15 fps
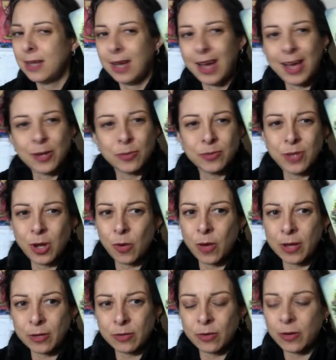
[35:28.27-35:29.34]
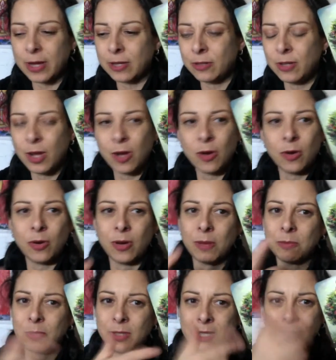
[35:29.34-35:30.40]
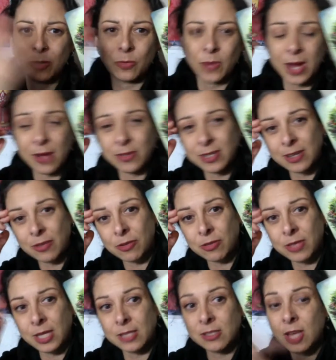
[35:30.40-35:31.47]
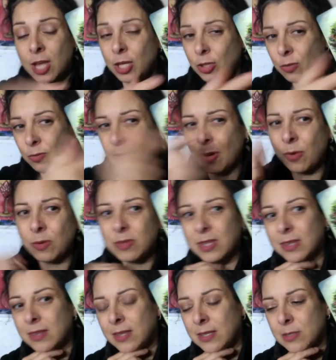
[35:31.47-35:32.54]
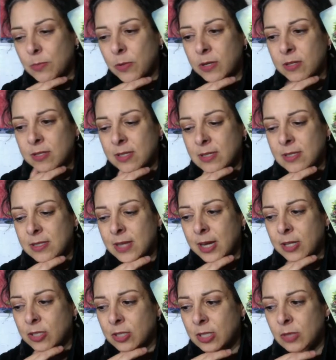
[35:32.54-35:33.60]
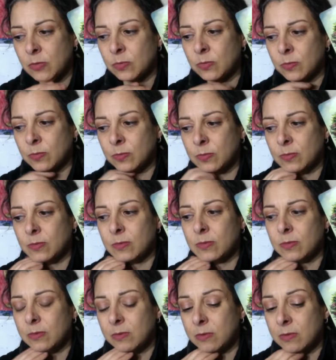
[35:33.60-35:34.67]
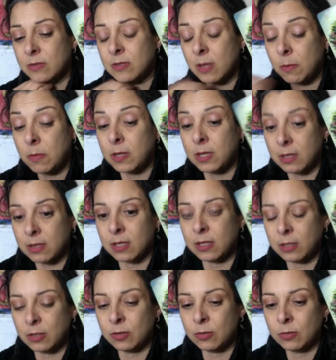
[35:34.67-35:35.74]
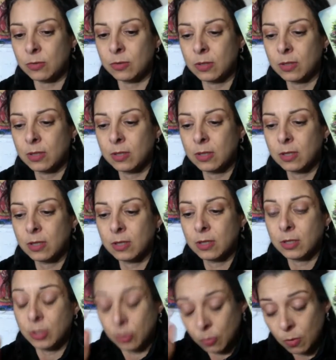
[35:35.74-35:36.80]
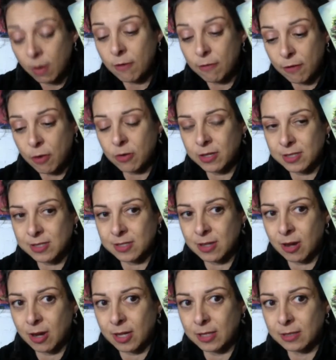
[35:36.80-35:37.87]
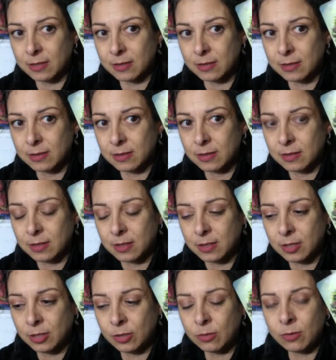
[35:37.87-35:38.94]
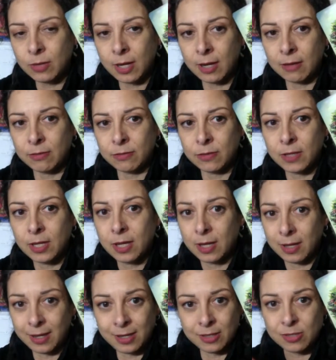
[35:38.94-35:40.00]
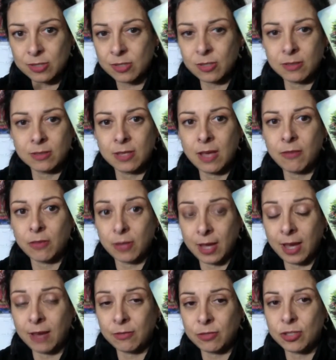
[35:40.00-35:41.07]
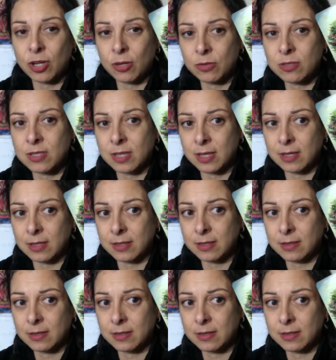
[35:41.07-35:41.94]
I don't know, I don't know, I don't know. I'm looking around at other things. You know that this person is actually somebody that you are focused on. You have at a certain level have chosen.